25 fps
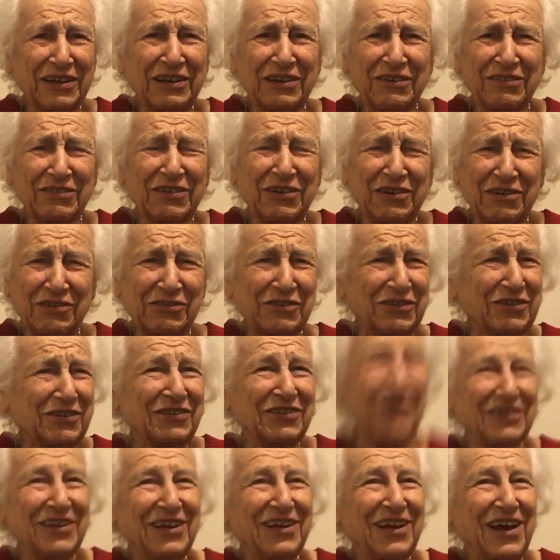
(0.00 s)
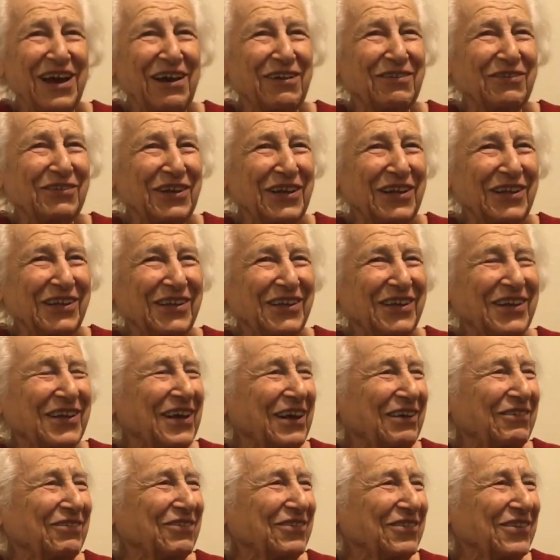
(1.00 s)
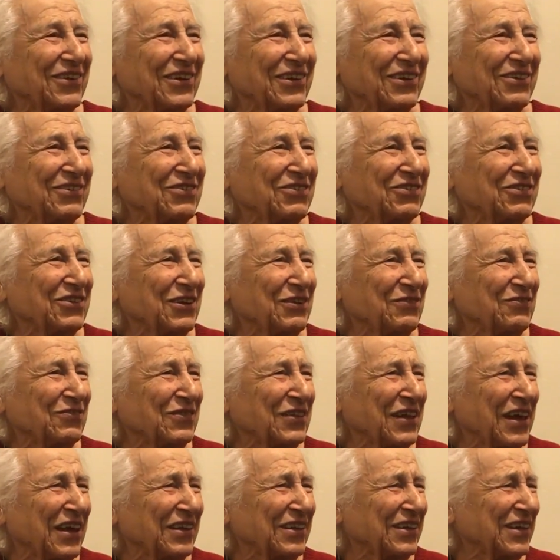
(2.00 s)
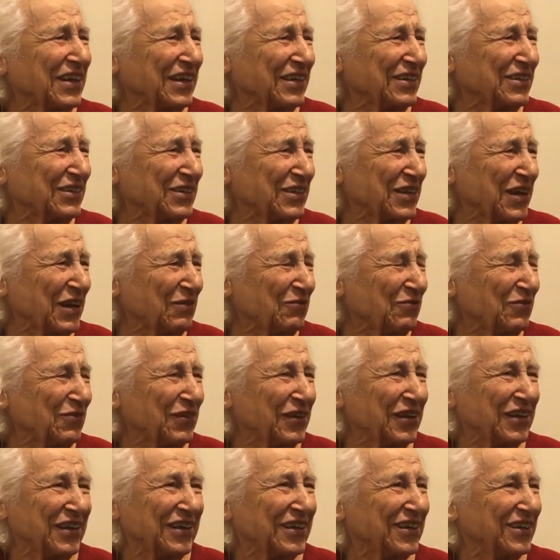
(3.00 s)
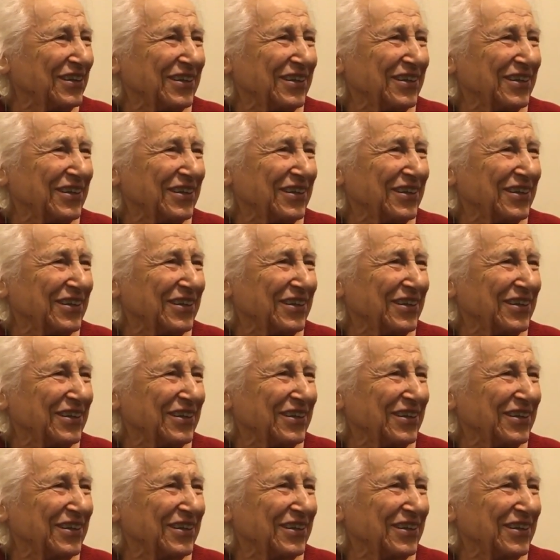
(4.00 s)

I don't know how he could have done that safely.